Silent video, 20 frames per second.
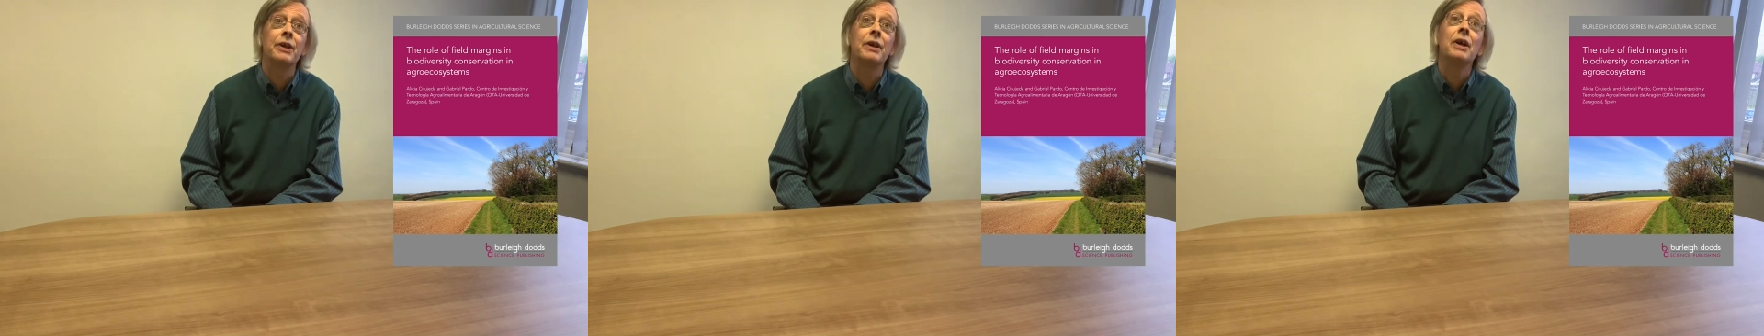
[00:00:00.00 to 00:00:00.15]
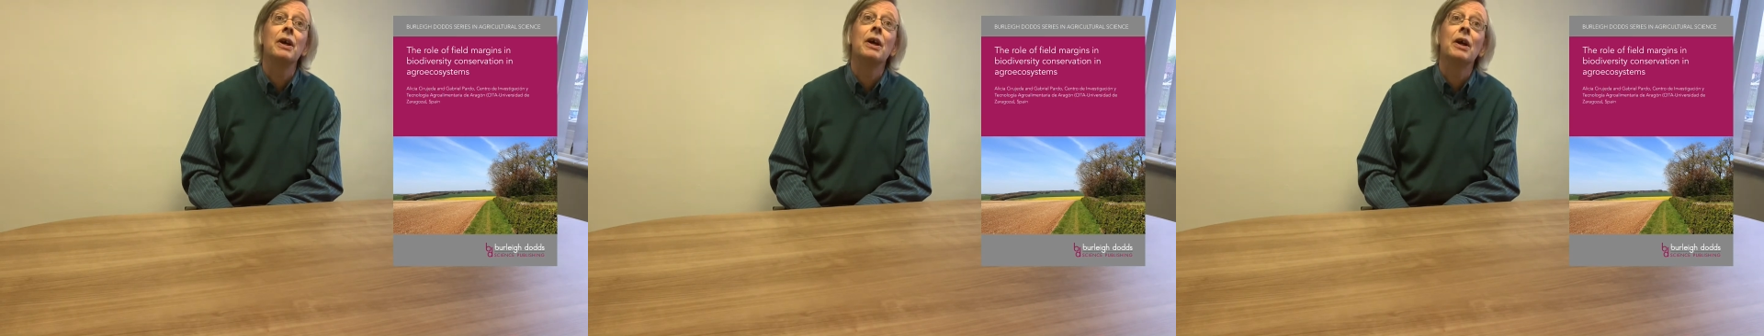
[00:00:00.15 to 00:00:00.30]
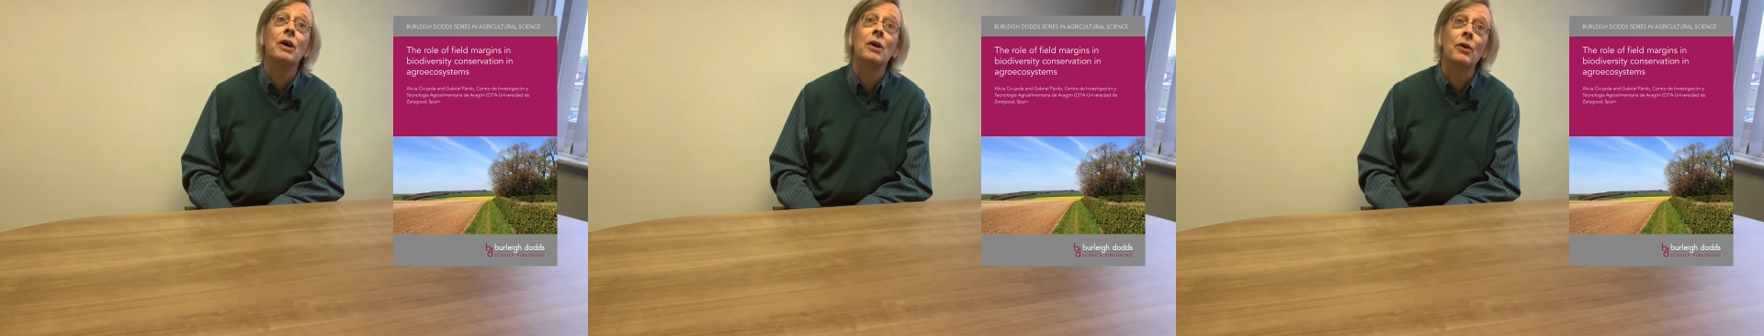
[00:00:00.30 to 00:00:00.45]

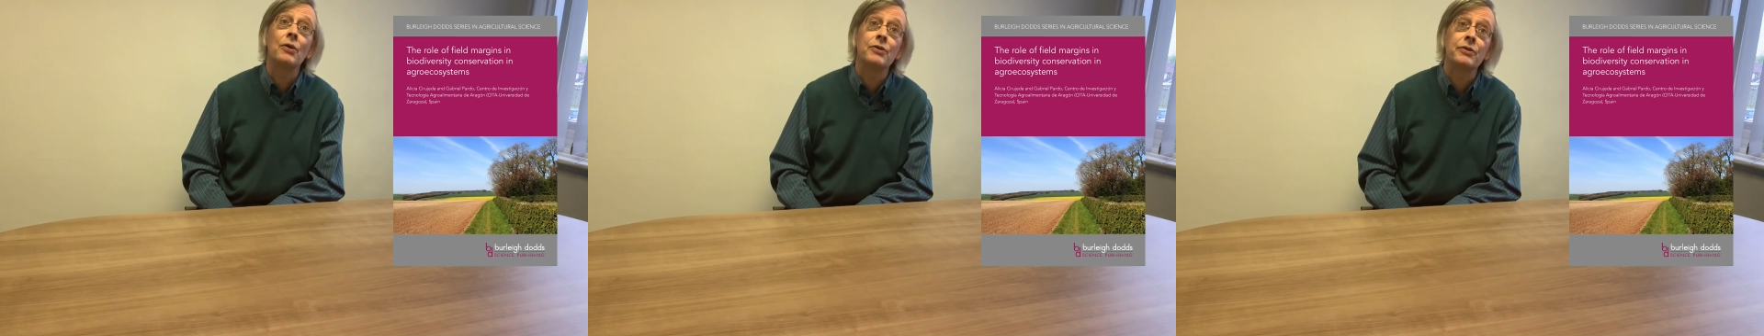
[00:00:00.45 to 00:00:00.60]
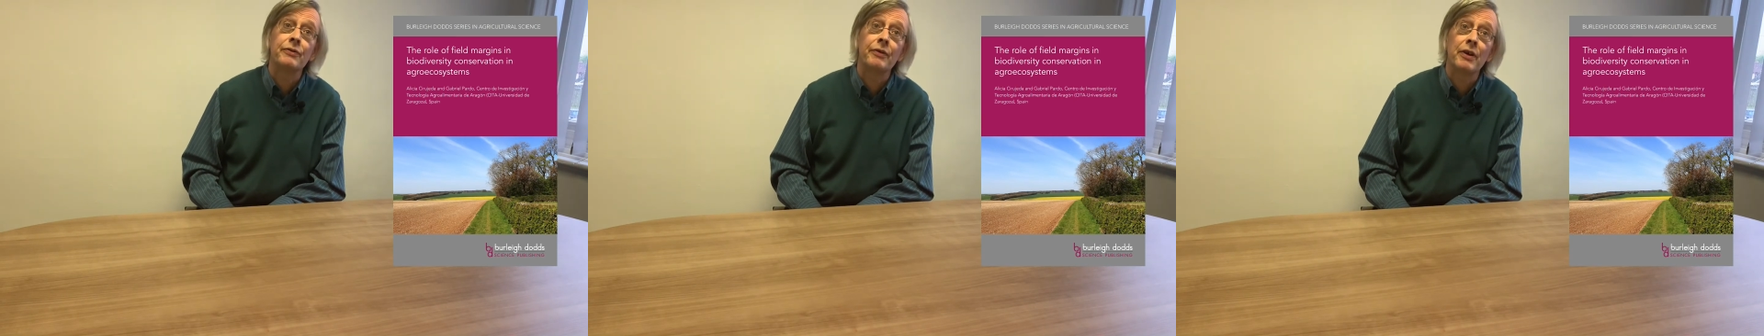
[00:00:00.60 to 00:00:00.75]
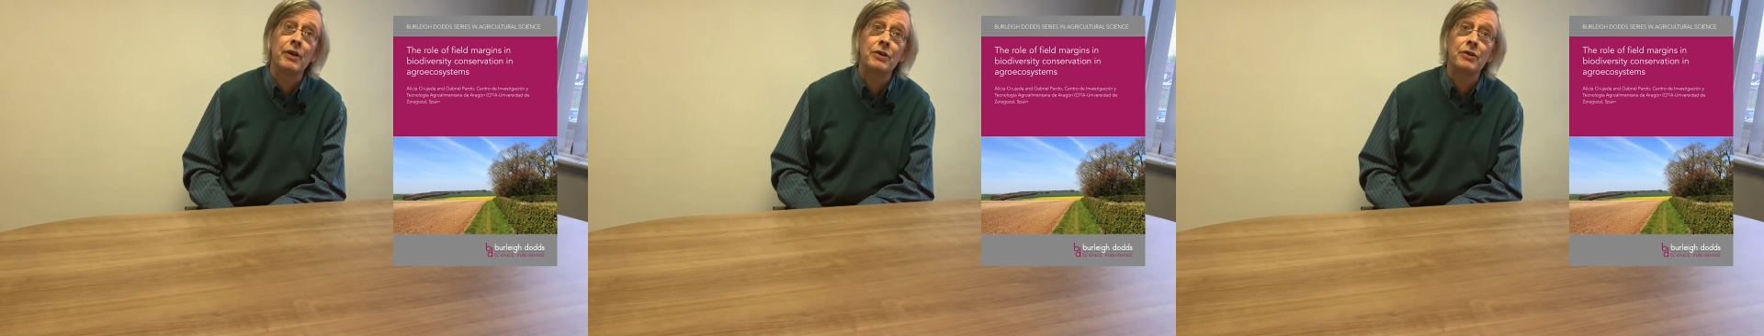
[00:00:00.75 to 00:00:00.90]

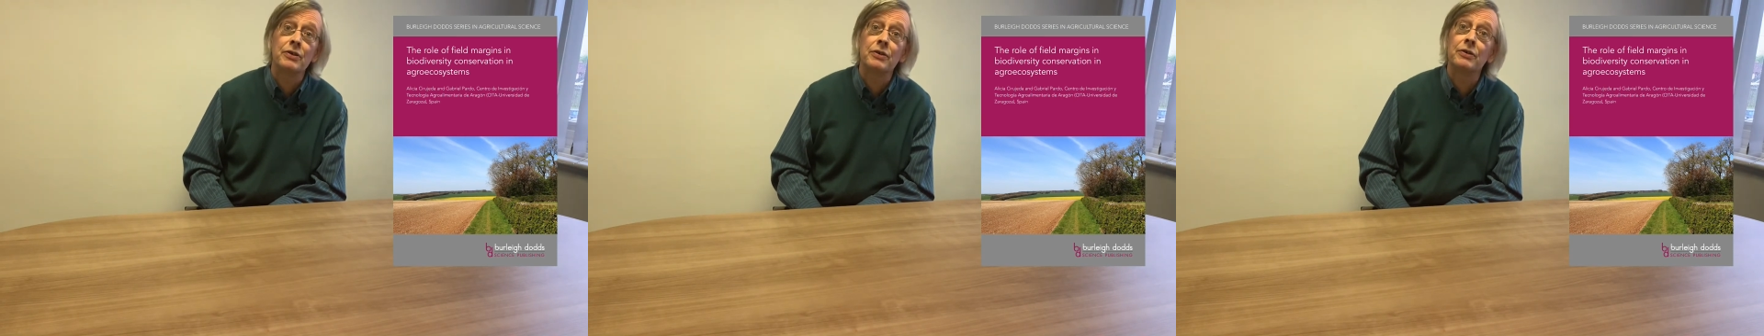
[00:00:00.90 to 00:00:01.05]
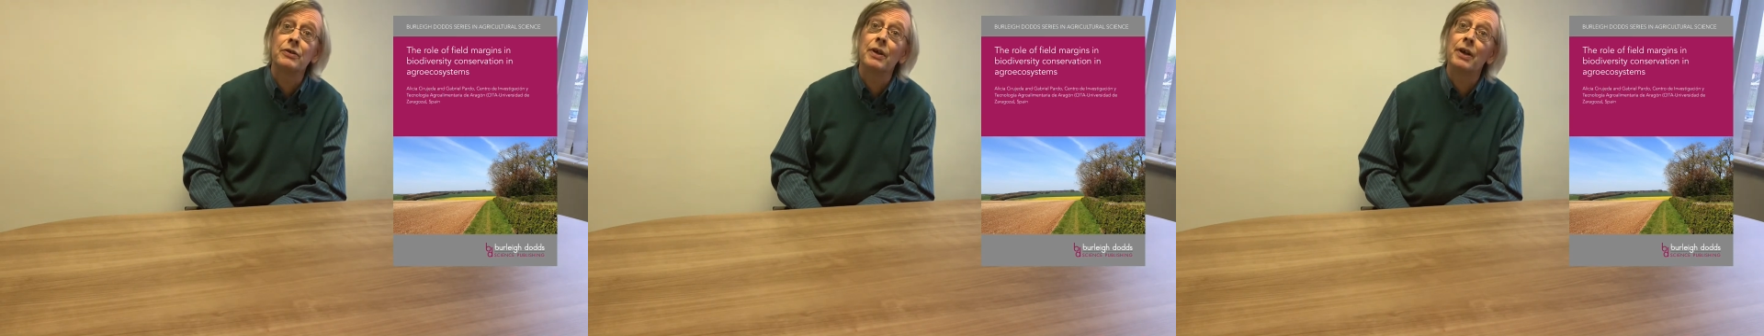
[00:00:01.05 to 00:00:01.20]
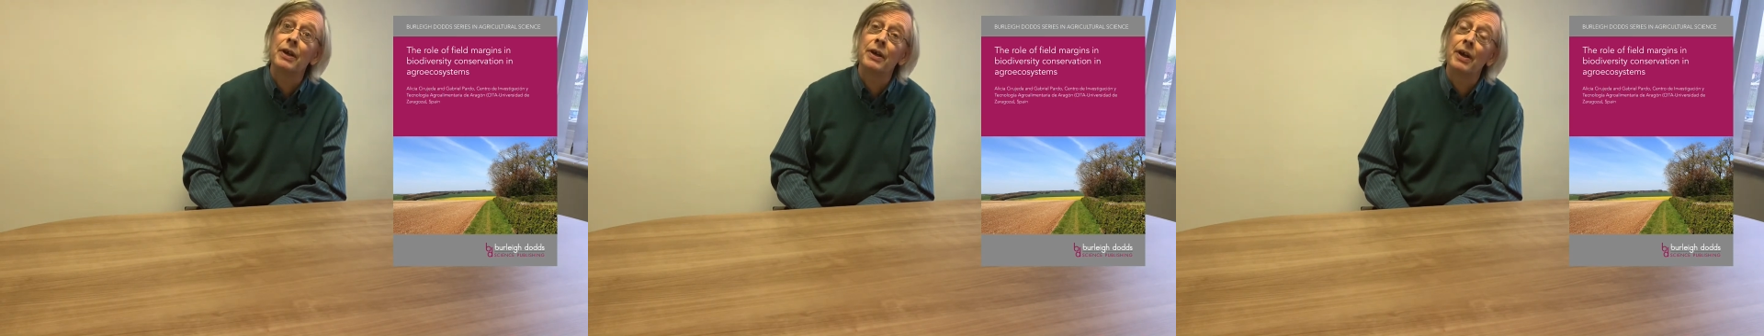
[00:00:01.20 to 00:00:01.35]
conservation
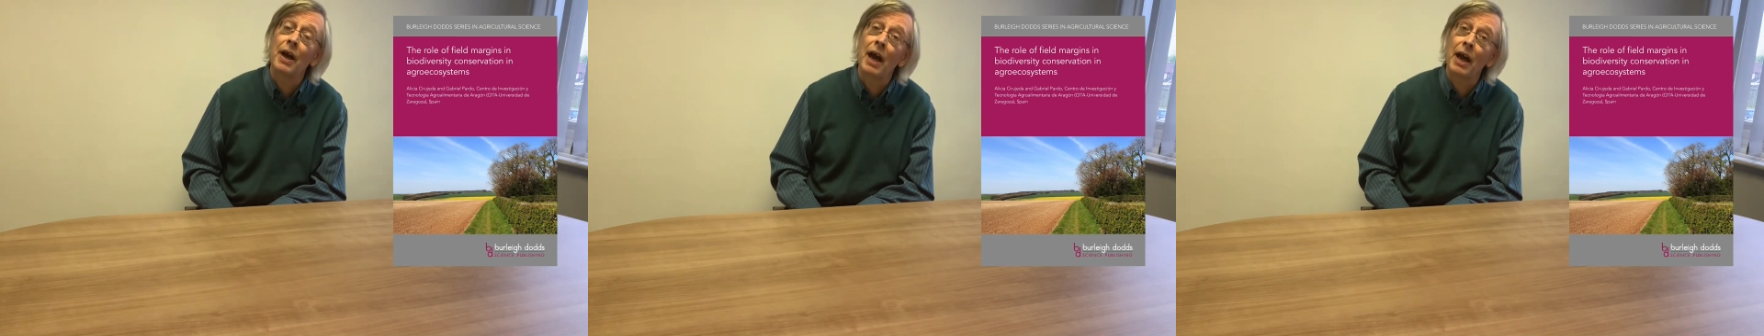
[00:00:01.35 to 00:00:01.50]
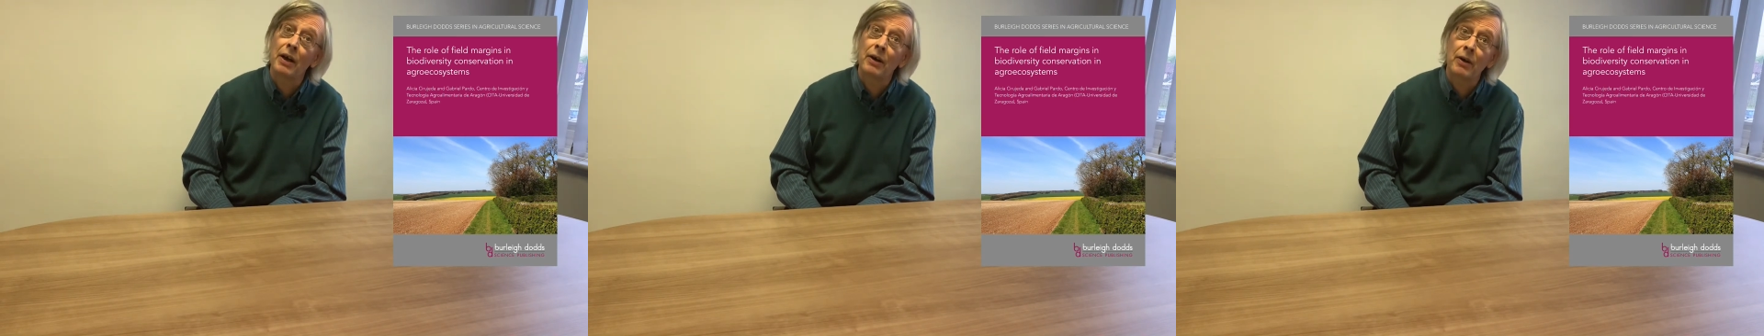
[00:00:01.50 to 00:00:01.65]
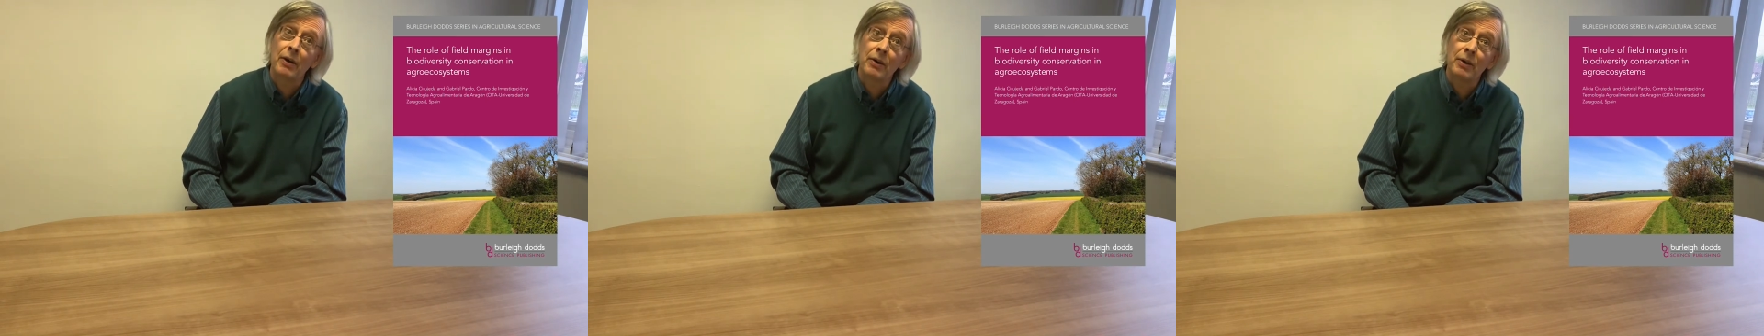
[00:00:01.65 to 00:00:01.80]
in
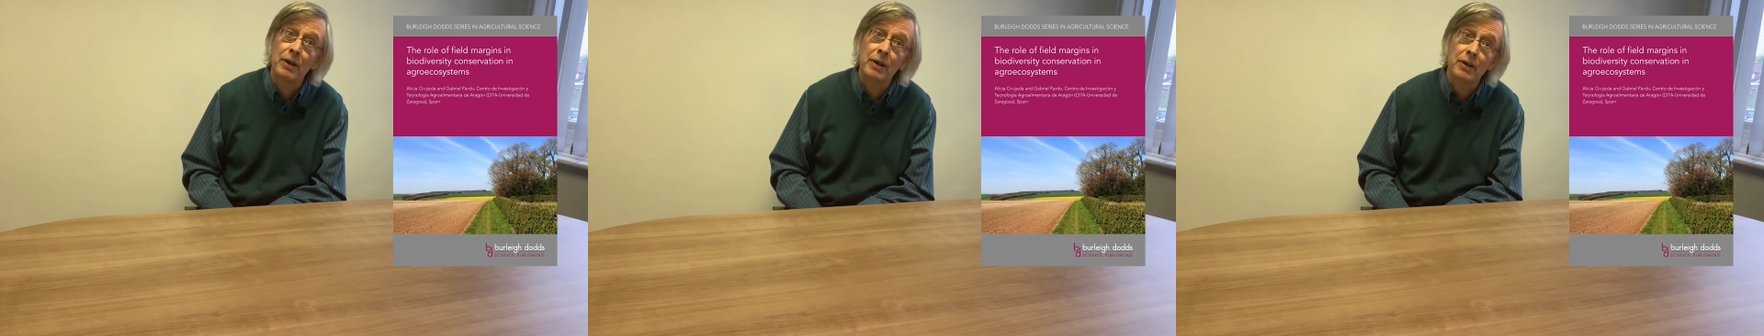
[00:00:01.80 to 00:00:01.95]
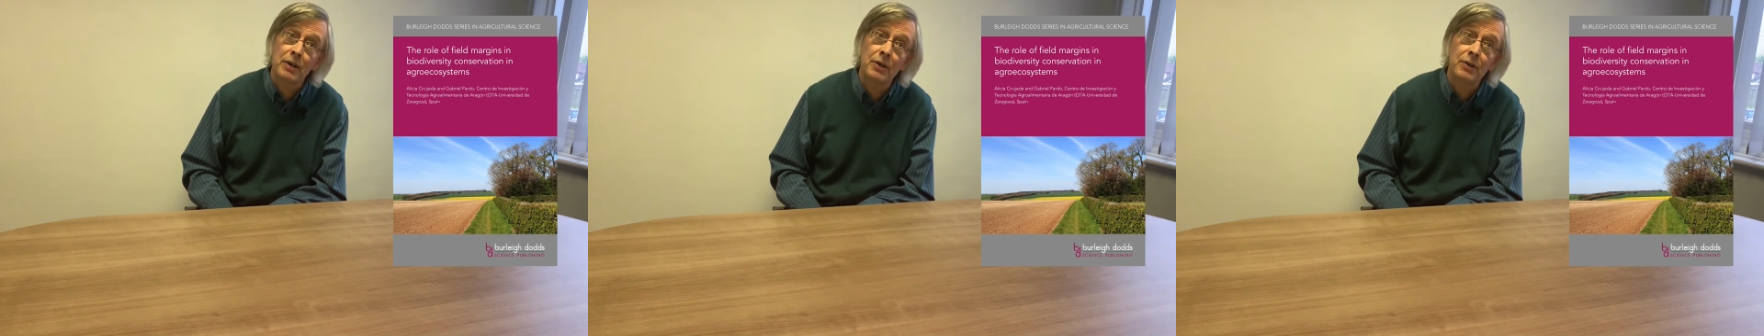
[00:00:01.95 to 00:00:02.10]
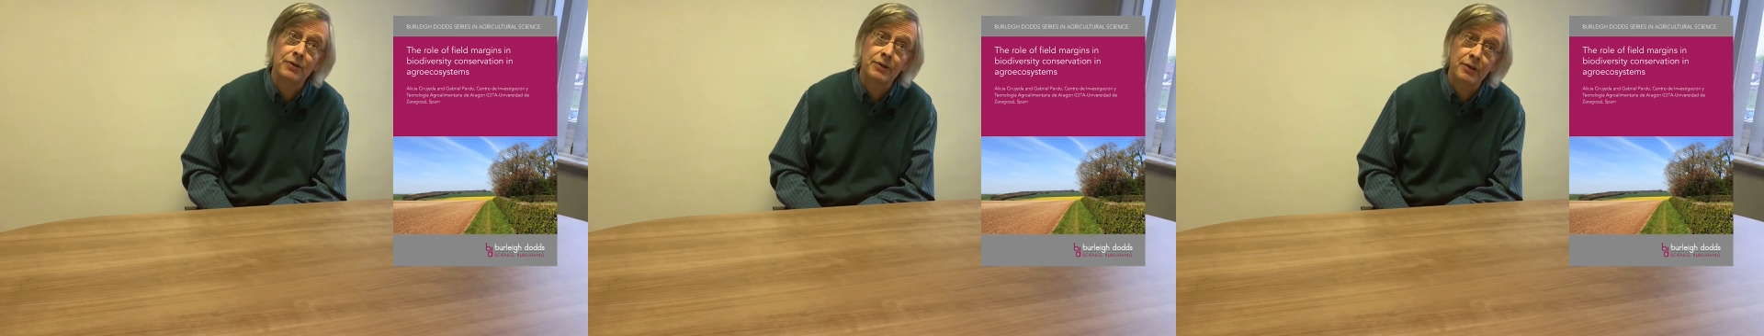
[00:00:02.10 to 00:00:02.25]

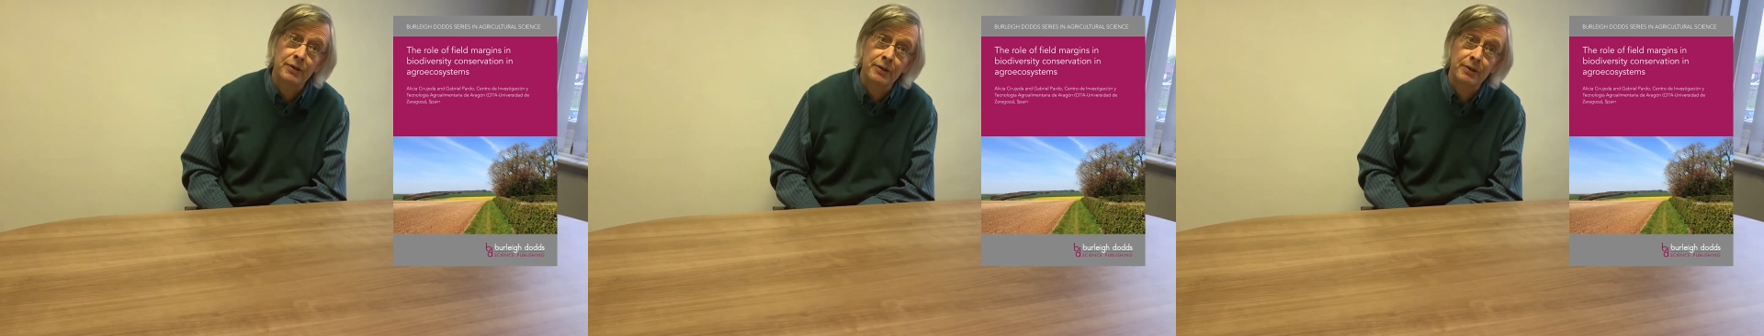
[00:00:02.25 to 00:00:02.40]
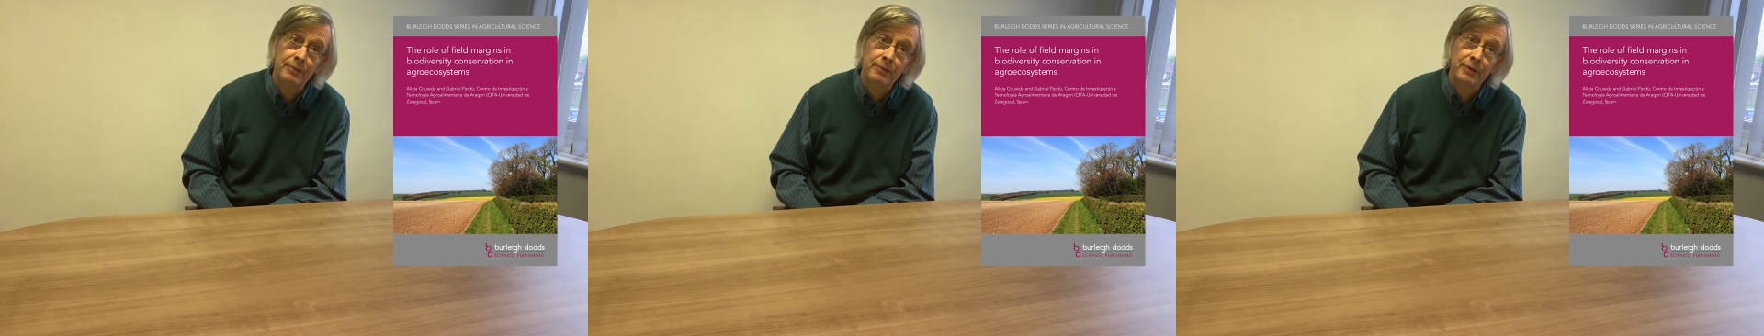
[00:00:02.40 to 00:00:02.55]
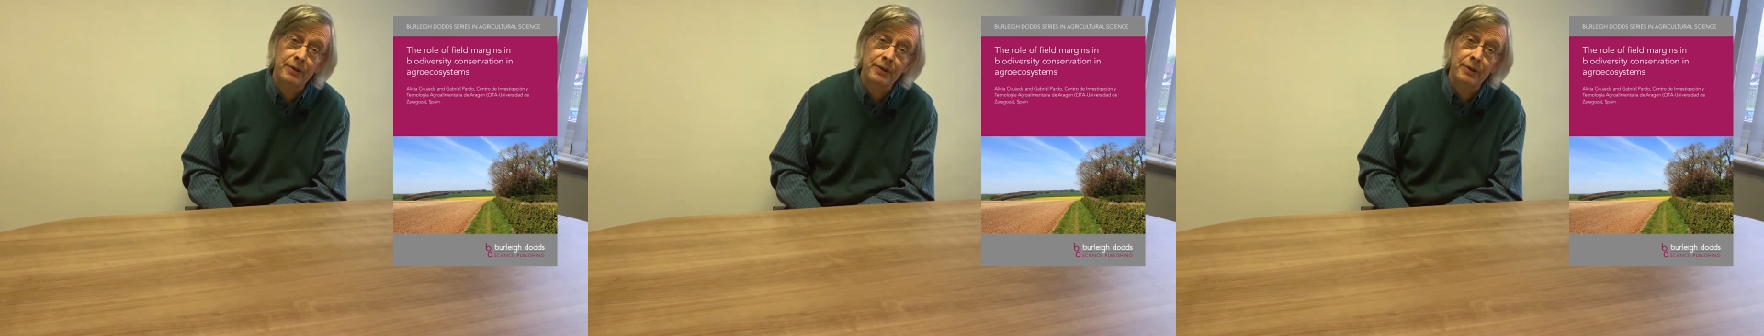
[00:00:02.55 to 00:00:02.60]
agroecosystems.